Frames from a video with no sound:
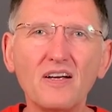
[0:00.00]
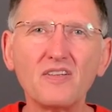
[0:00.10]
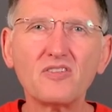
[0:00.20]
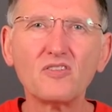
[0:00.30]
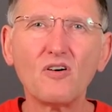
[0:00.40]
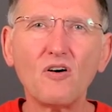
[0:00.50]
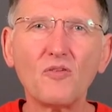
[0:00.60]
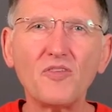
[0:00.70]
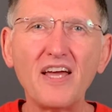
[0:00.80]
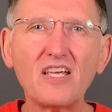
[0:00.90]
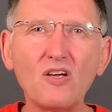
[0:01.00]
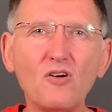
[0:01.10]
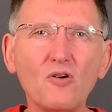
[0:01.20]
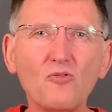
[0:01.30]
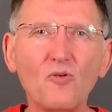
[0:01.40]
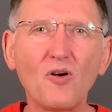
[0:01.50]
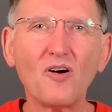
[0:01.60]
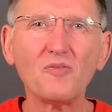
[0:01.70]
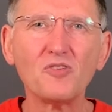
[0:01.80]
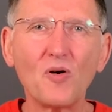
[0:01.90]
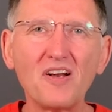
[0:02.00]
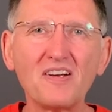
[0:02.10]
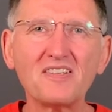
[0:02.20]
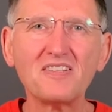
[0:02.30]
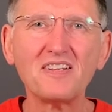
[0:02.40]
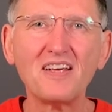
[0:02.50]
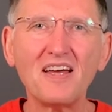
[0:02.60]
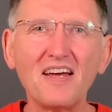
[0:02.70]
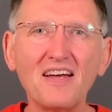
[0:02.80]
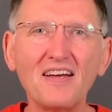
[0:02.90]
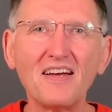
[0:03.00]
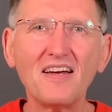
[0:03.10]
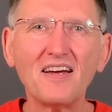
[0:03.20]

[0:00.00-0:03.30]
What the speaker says: So thank you for joining us today